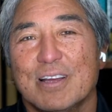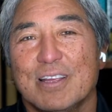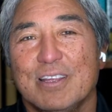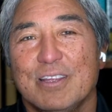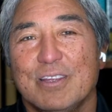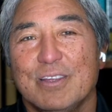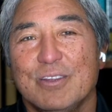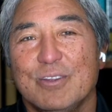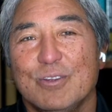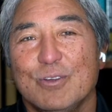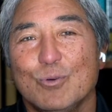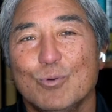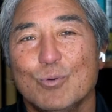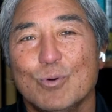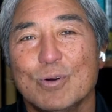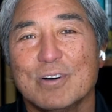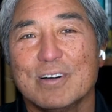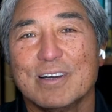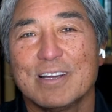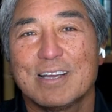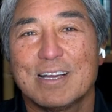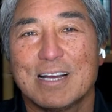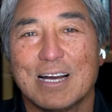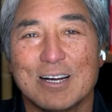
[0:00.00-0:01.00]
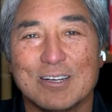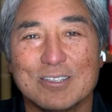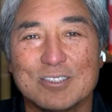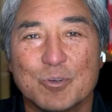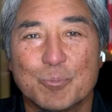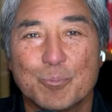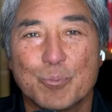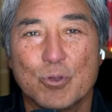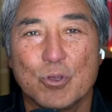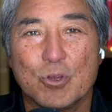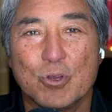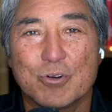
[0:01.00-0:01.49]
you will
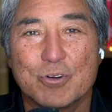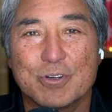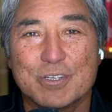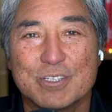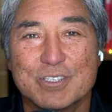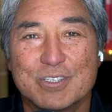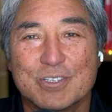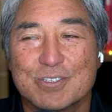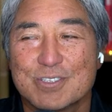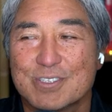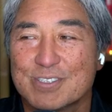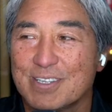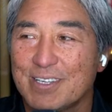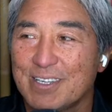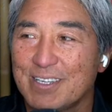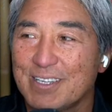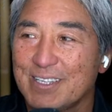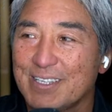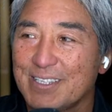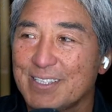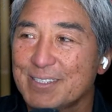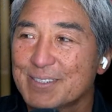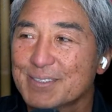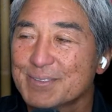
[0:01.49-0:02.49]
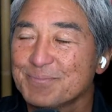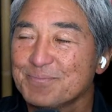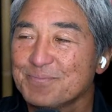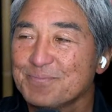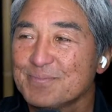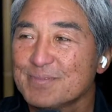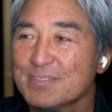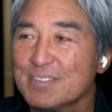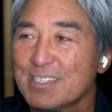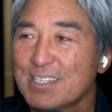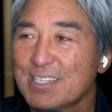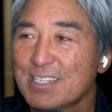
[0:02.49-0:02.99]
encounter purists who say
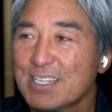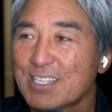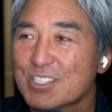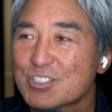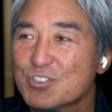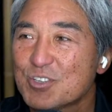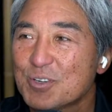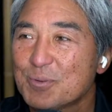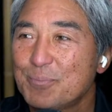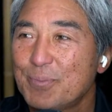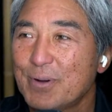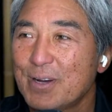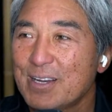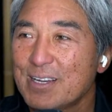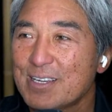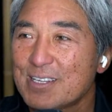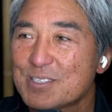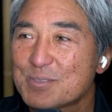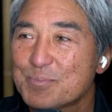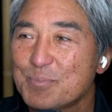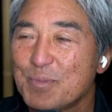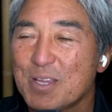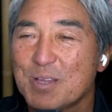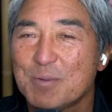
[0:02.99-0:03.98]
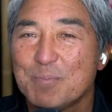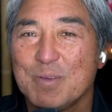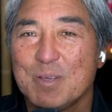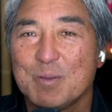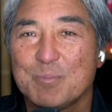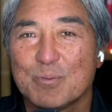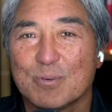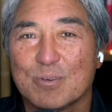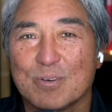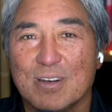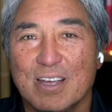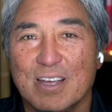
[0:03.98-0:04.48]
electric bikes make
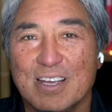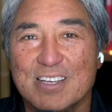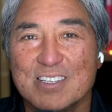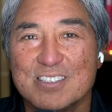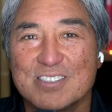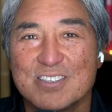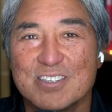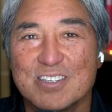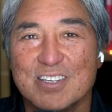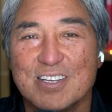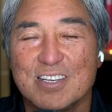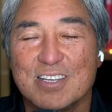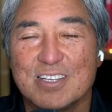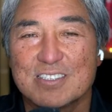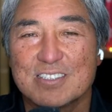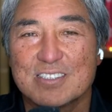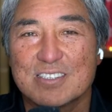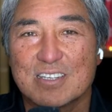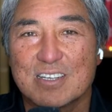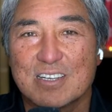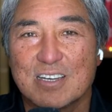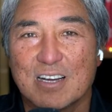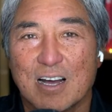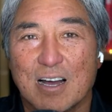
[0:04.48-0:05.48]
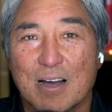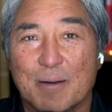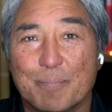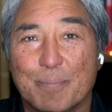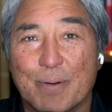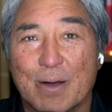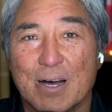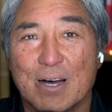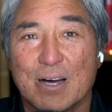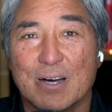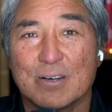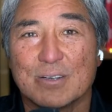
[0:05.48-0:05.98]
people lazy. It's a
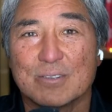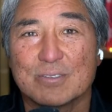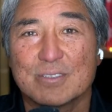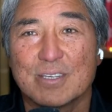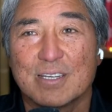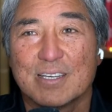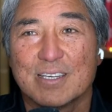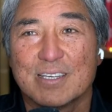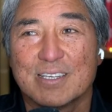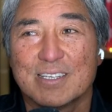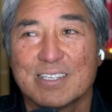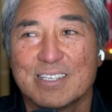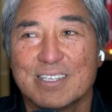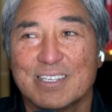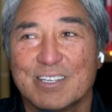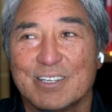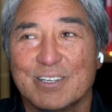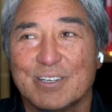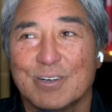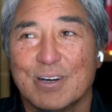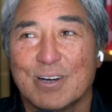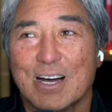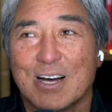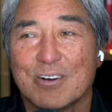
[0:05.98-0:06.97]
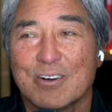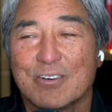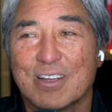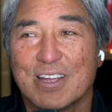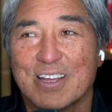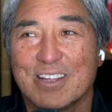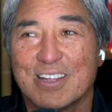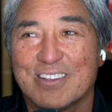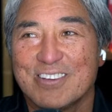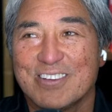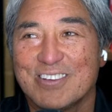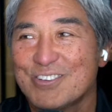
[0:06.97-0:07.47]
cop out. How
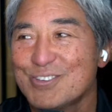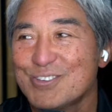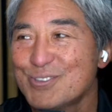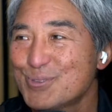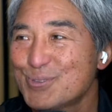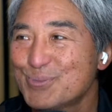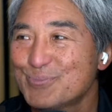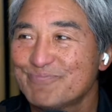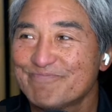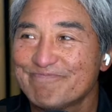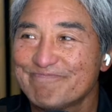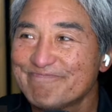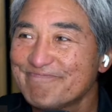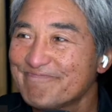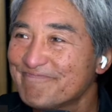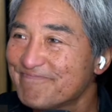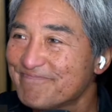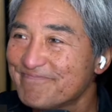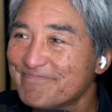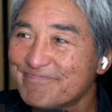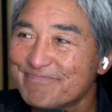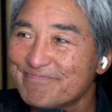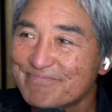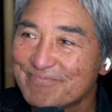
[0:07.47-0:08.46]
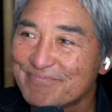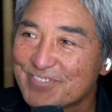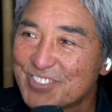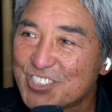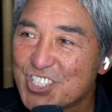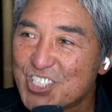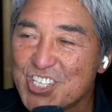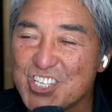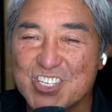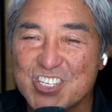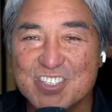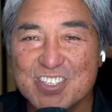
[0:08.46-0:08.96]
can you
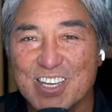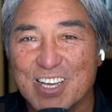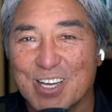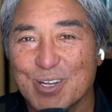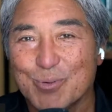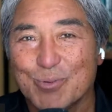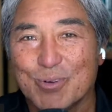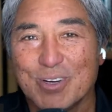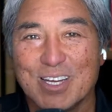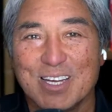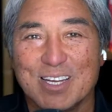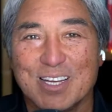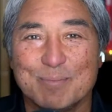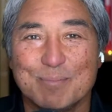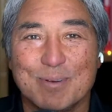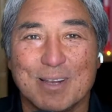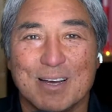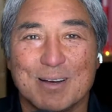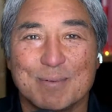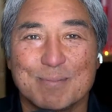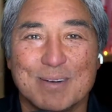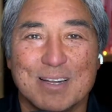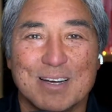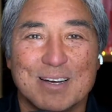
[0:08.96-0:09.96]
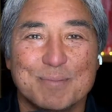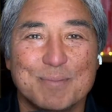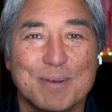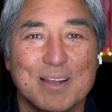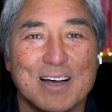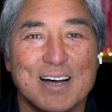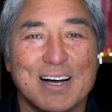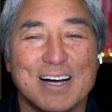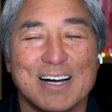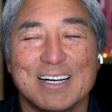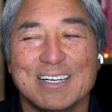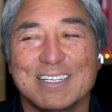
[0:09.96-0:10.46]
cheat that way? Blah, blah,
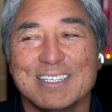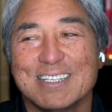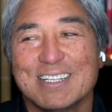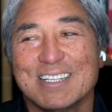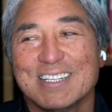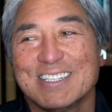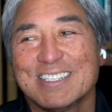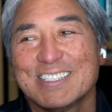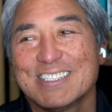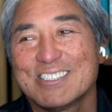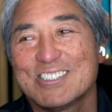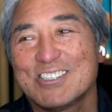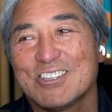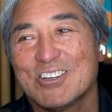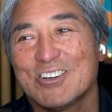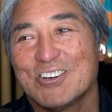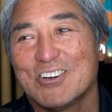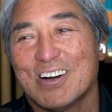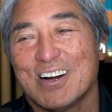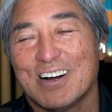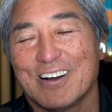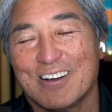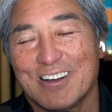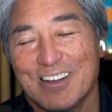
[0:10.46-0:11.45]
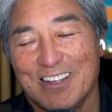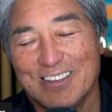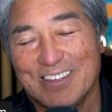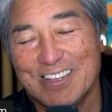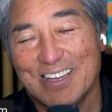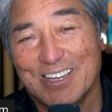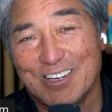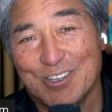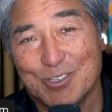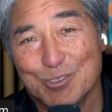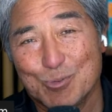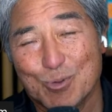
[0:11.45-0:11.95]
blah. So
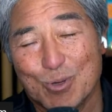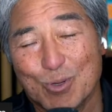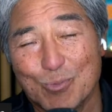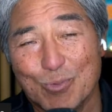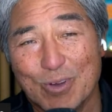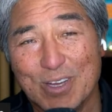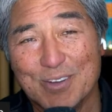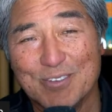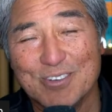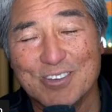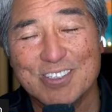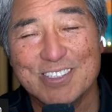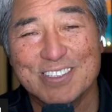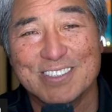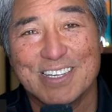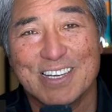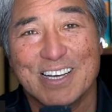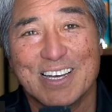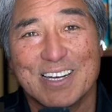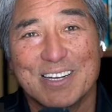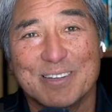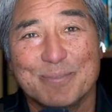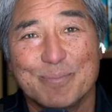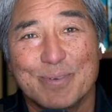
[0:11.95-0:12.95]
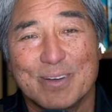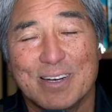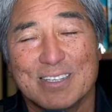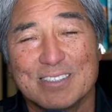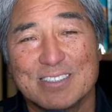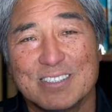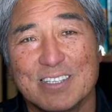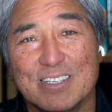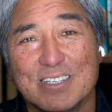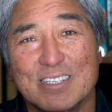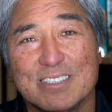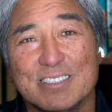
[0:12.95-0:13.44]
that is one way of looking at it. But
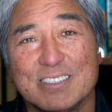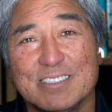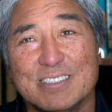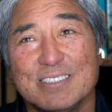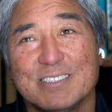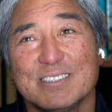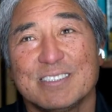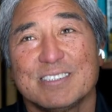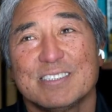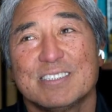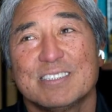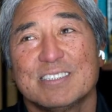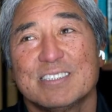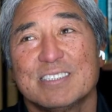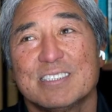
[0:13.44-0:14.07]
I'll tell you,